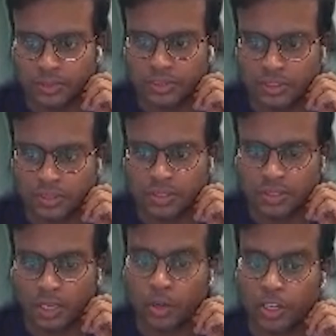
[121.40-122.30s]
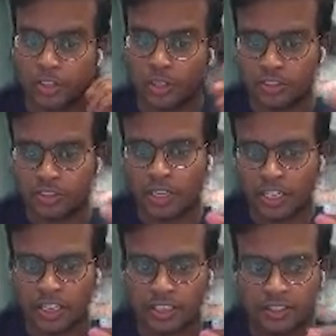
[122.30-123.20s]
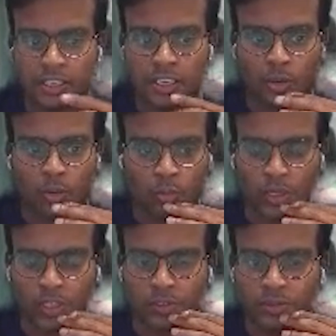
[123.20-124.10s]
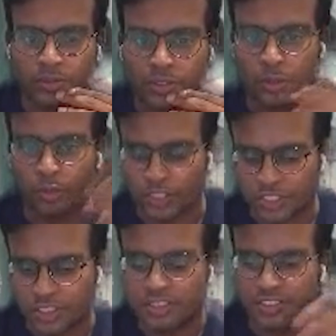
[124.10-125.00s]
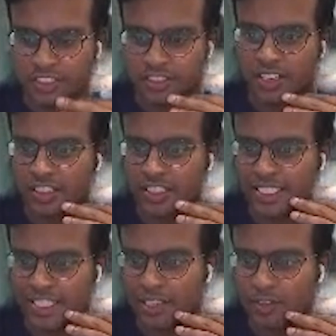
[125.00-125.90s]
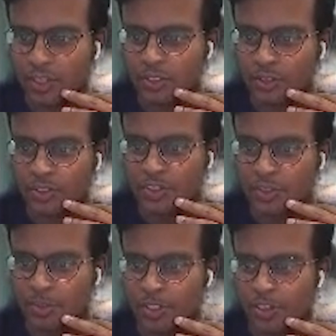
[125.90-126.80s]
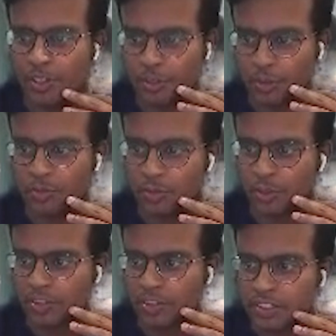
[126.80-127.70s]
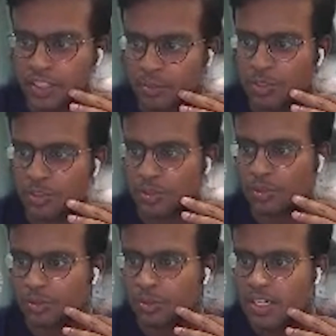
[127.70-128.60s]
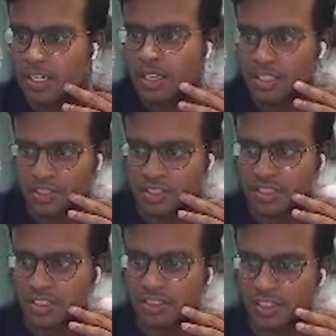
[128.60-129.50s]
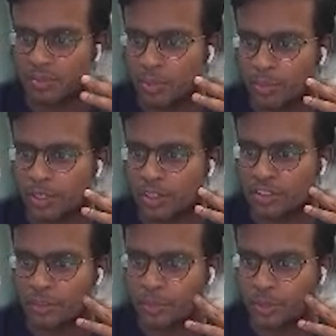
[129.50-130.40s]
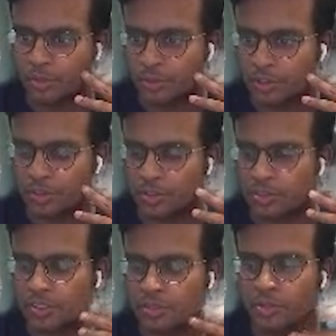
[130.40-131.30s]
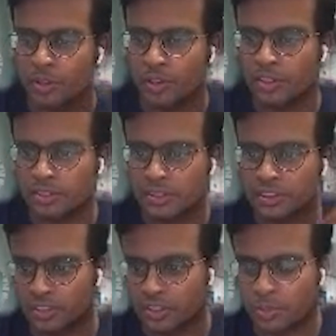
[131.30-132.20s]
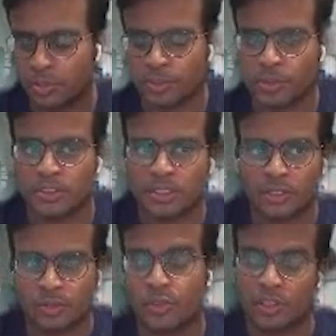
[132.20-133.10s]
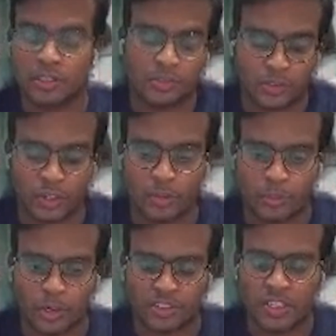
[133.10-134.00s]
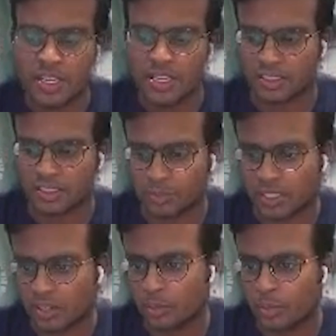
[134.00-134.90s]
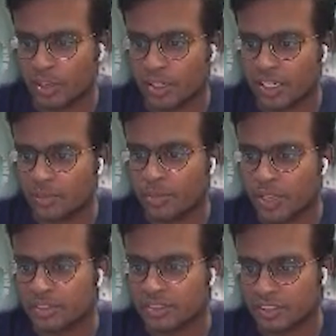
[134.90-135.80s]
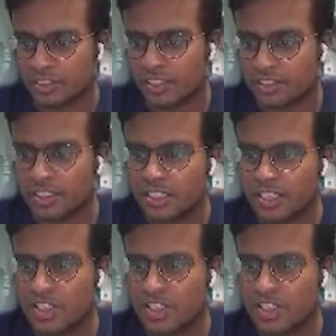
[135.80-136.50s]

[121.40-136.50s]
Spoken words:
So I would like to also highlight one new feature which is currently in alpha, so which will be really useful when it comes to adjusting the memory and CPU resources for your deployment or for your pods. There's something called pod in place resizing.